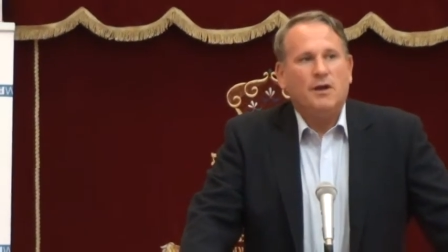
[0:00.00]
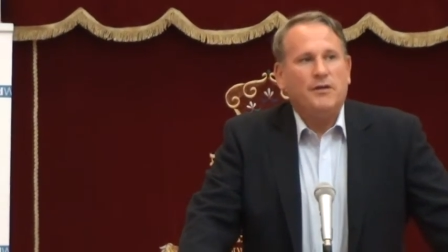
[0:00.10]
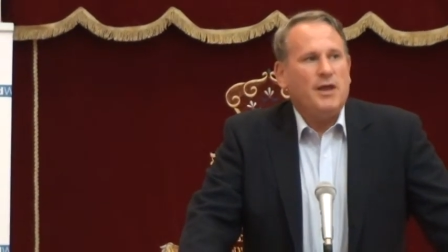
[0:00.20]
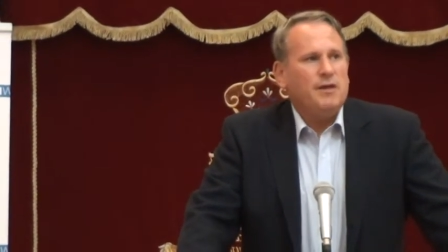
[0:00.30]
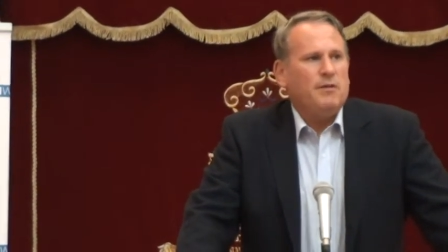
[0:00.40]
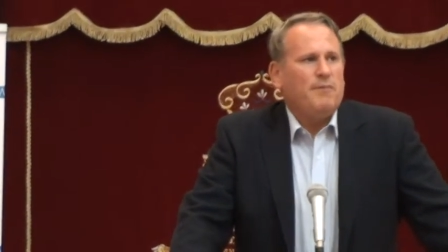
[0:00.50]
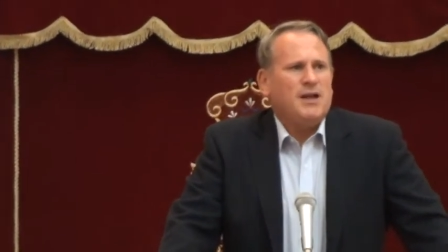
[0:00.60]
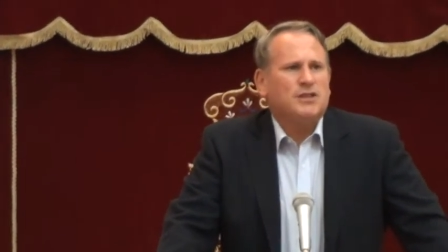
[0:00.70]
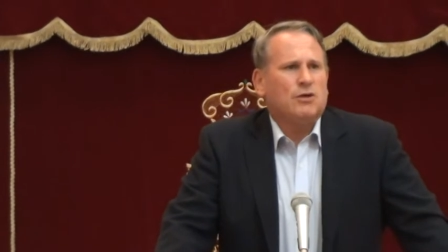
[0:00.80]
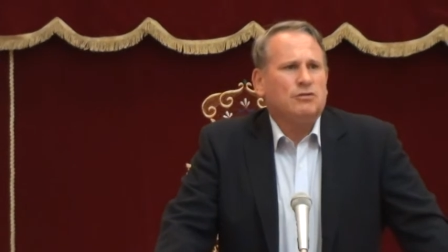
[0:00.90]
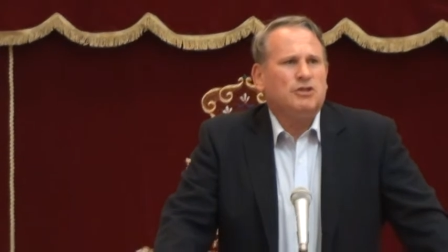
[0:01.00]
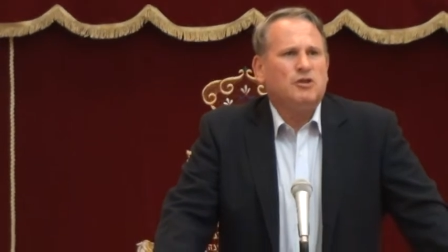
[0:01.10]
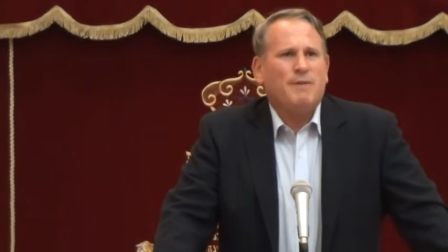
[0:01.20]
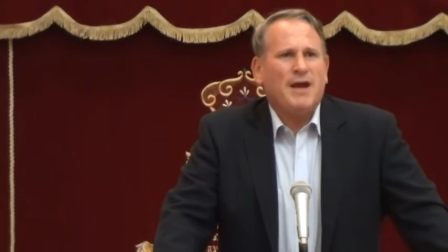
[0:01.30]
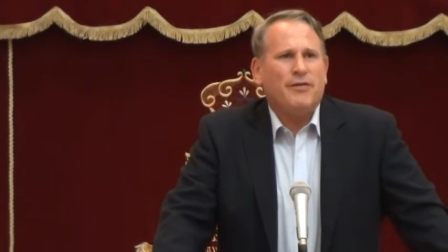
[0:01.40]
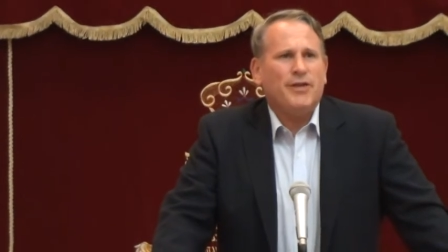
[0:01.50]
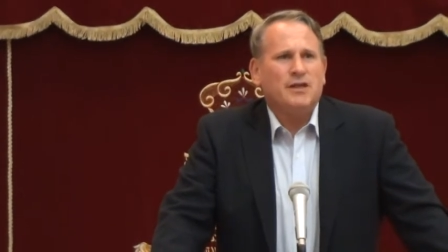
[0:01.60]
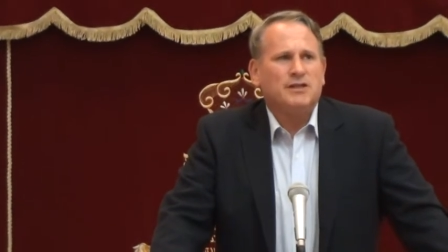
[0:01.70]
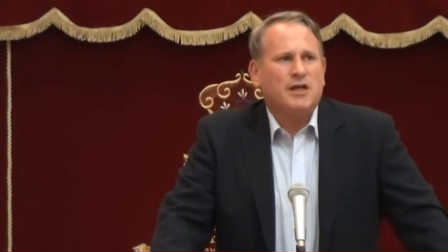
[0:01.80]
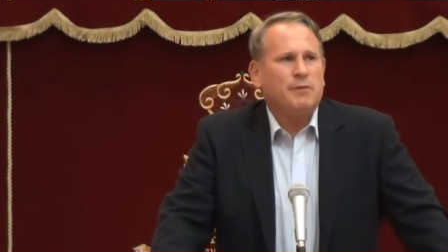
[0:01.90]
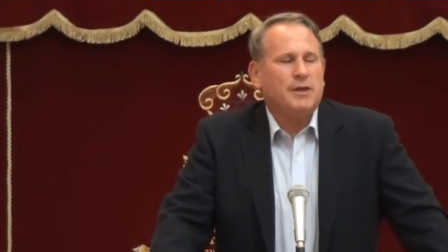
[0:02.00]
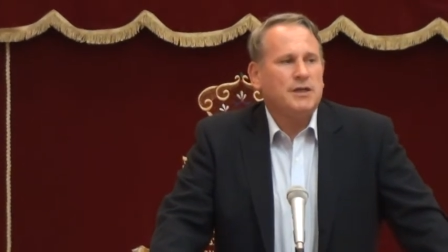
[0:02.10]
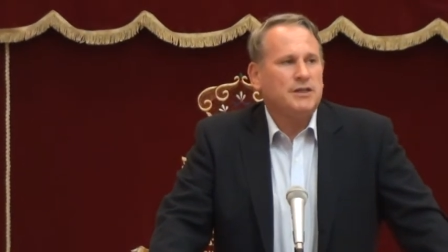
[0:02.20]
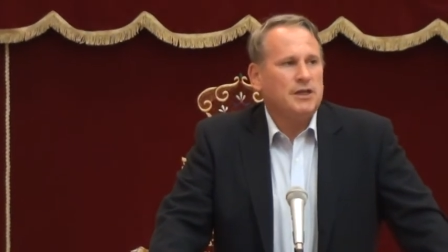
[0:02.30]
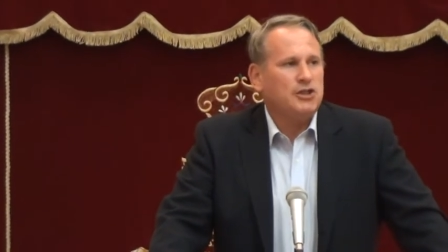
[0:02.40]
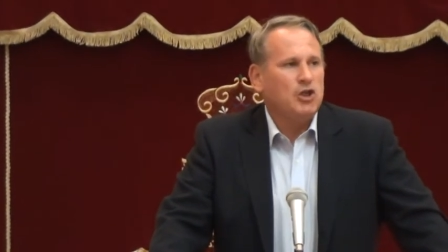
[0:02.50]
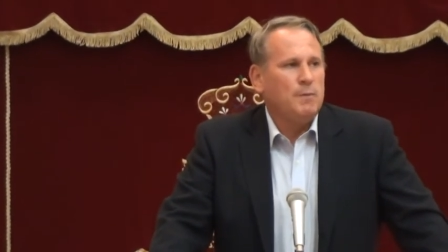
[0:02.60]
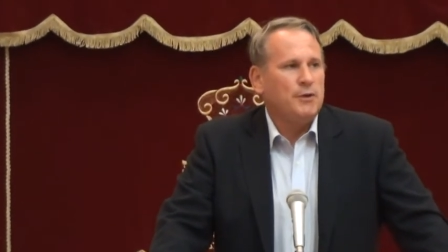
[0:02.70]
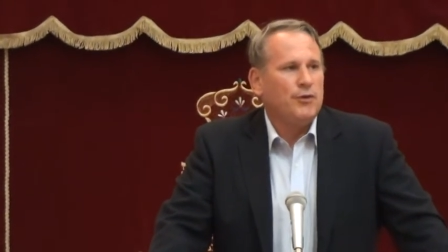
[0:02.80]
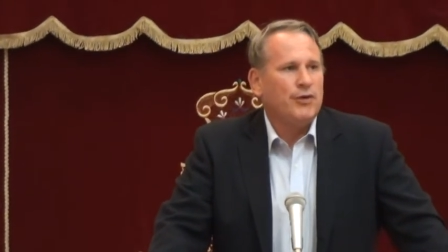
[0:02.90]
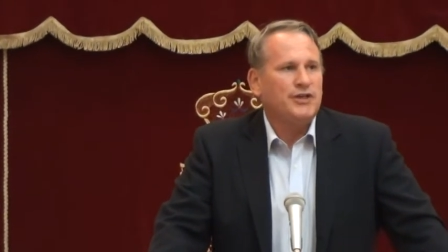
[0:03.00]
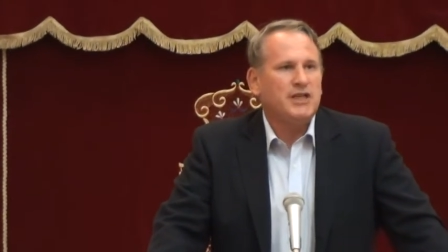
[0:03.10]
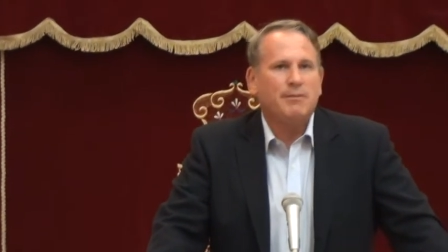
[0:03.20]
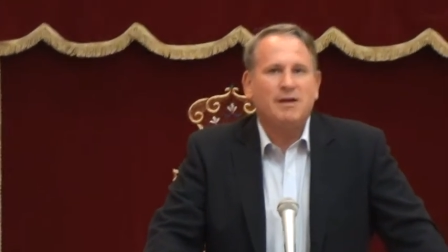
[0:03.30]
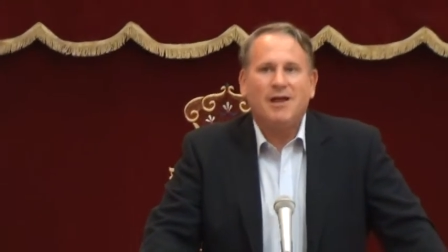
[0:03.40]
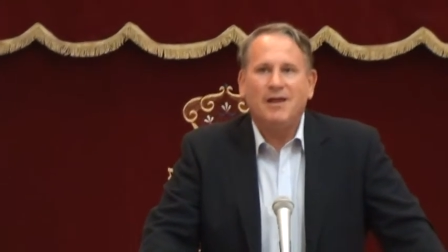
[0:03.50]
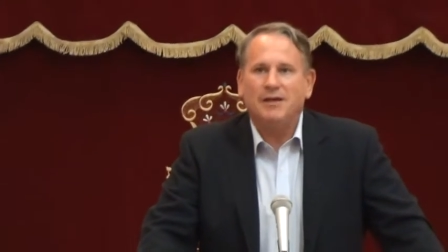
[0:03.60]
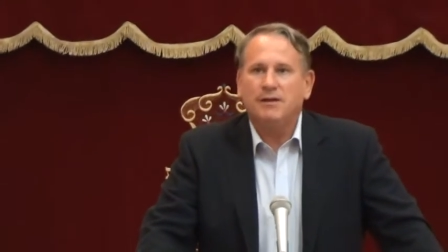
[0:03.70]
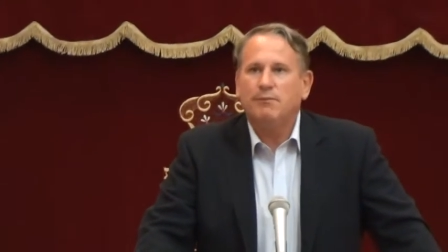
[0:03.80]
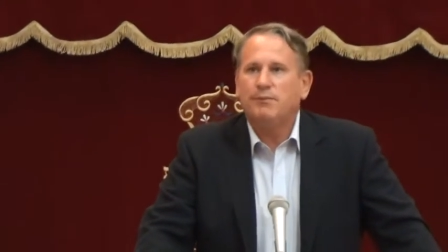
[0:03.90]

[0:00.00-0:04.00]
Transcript: And bad soldiers do bad things, either because they're stupid or because they're malign.